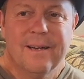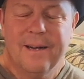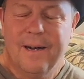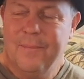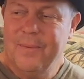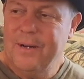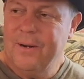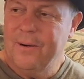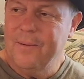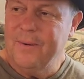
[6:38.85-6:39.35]
I
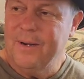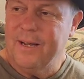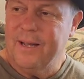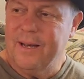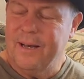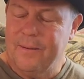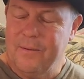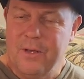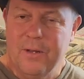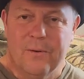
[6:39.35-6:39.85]
mean, oh my
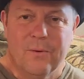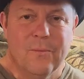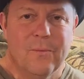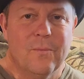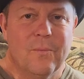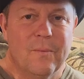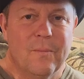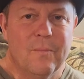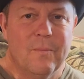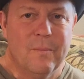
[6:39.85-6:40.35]
God, you know,
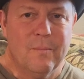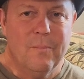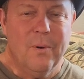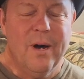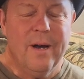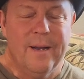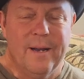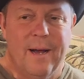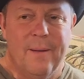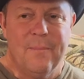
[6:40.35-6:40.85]

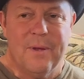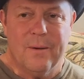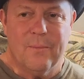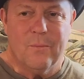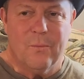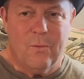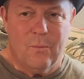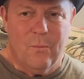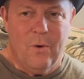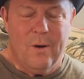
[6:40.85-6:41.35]
what? I mean,
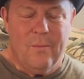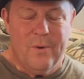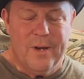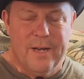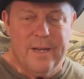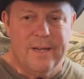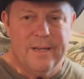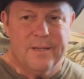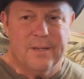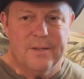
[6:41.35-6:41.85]
what we
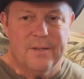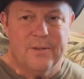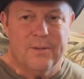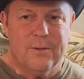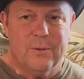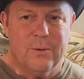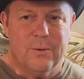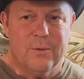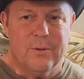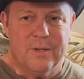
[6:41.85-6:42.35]
need to
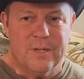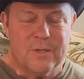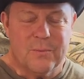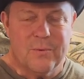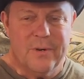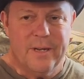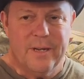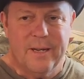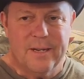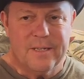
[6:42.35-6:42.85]
do is
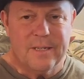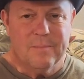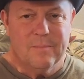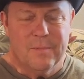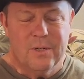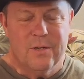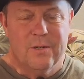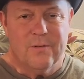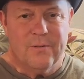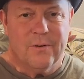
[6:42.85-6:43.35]
we need to
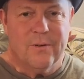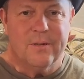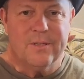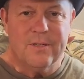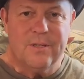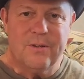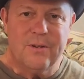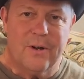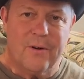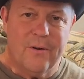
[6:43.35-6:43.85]
move her
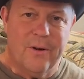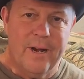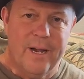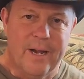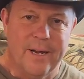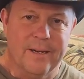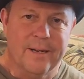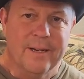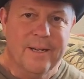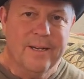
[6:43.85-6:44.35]
to
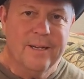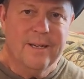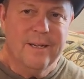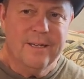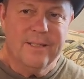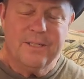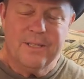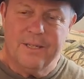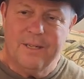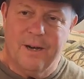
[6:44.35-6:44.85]
Ukraine.
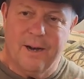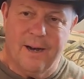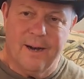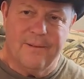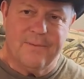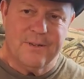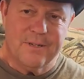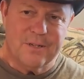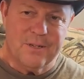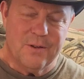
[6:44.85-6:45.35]
She
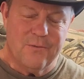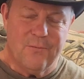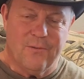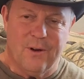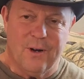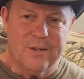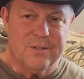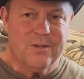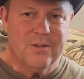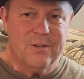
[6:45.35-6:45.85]
obviously
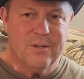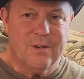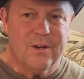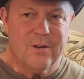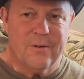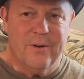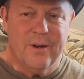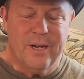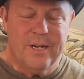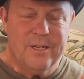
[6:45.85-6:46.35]
fostered
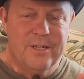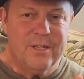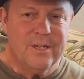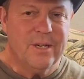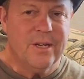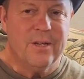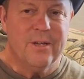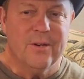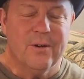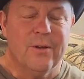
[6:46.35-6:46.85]
Ukraine.
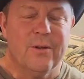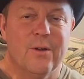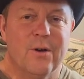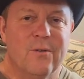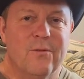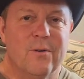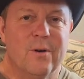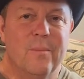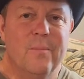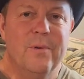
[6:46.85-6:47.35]
She killed
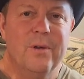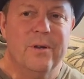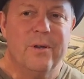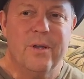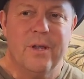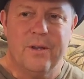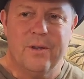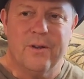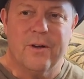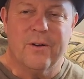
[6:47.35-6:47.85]
over a
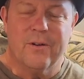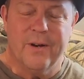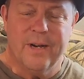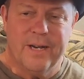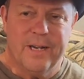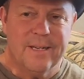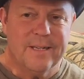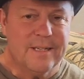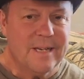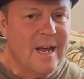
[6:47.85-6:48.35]
million
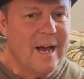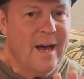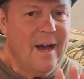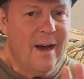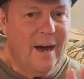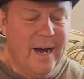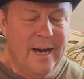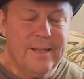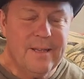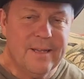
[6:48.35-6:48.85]
Ukrainians.
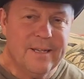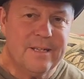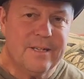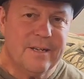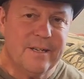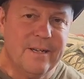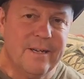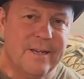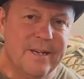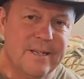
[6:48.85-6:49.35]
I think
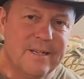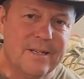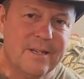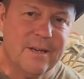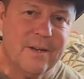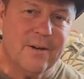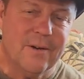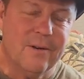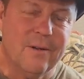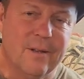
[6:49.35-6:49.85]
she needs
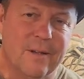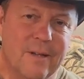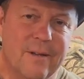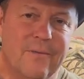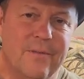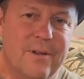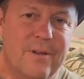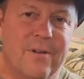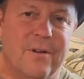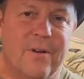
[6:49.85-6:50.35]
to go
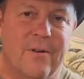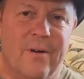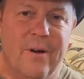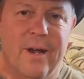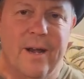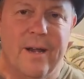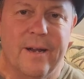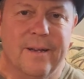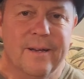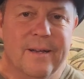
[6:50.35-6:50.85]
live in
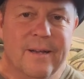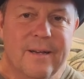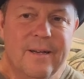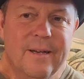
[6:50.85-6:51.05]
Ukraine.